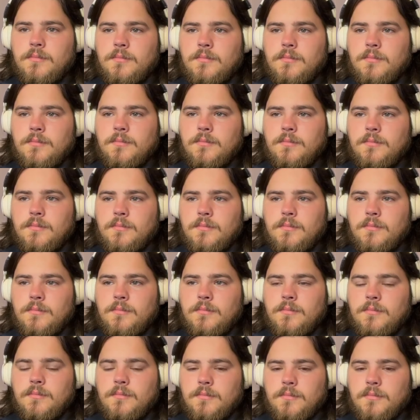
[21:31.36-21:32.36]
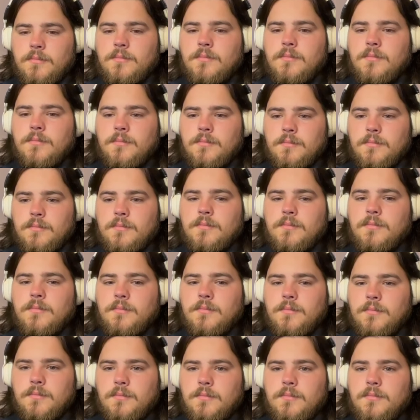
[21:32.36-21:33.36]

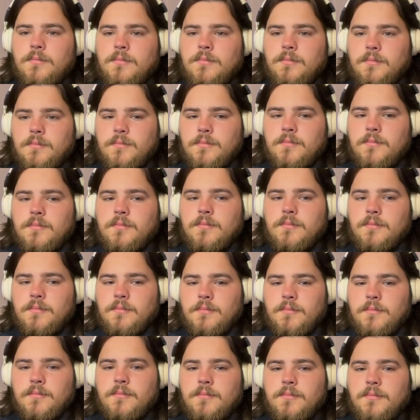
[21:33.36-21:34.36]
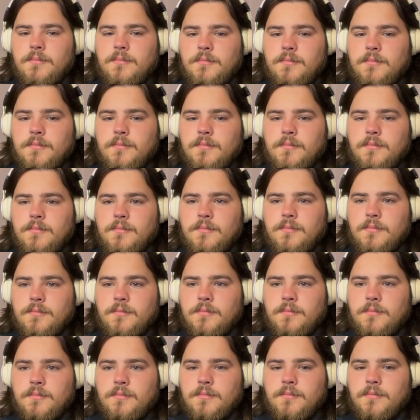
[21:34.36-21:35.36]

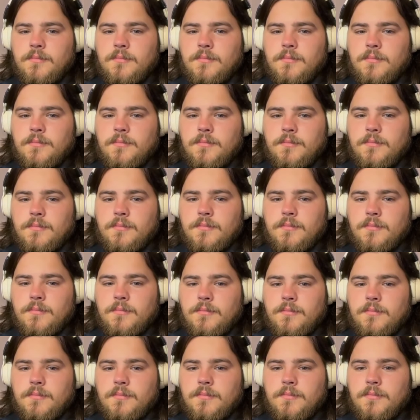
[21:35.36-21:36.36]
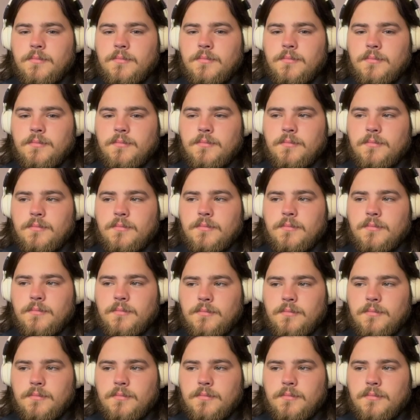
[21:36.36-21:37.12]
[no speech]